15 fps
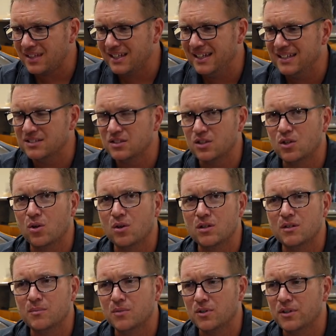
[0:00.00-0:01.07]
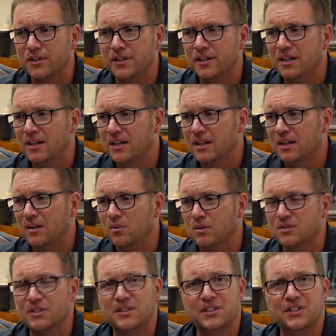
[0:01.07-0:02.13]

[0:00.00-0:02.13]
is Gordon Murray, was it the